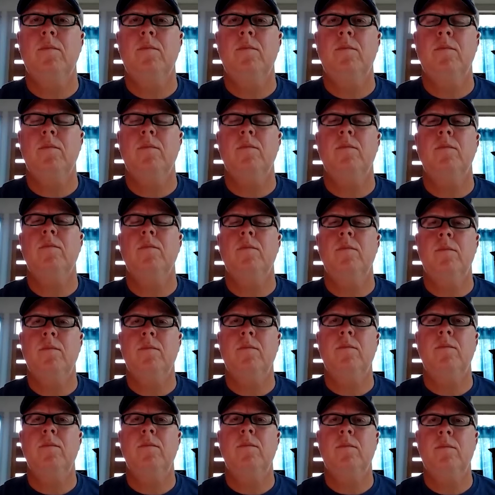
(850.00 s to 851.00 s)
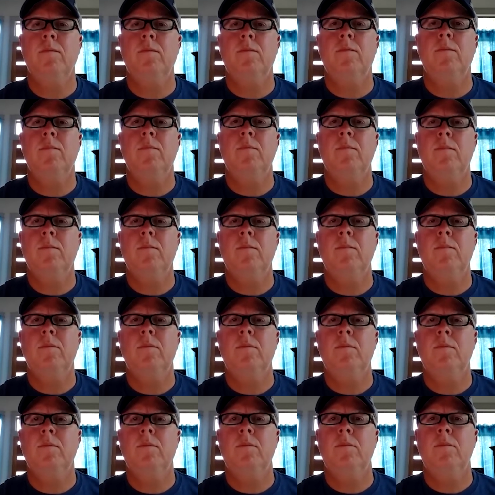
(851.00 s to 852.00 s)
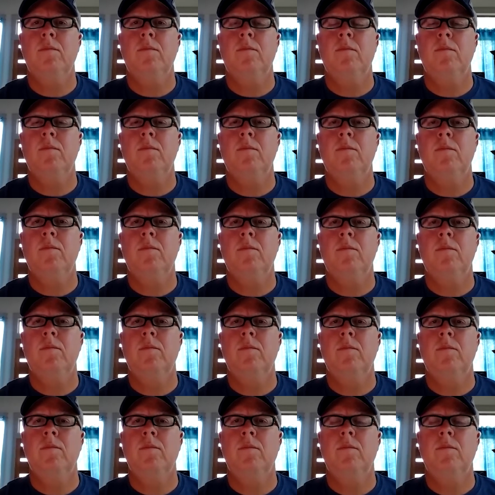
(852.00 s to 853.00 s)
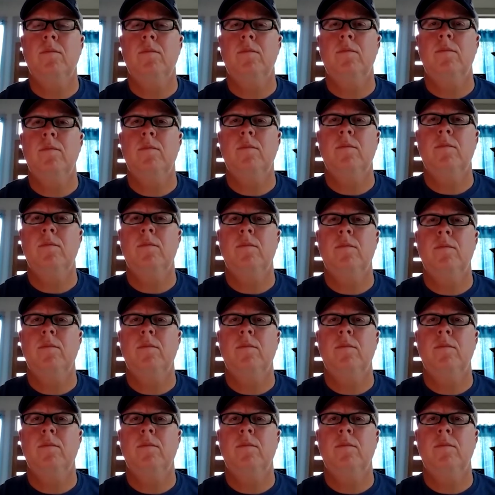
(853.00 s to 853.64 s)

The person shown says nothing.